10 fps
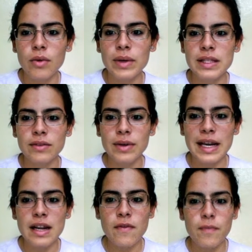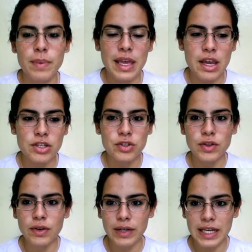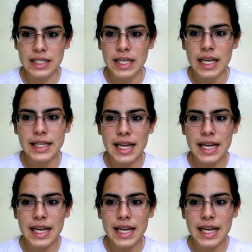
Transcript: With the rate of pH decrease,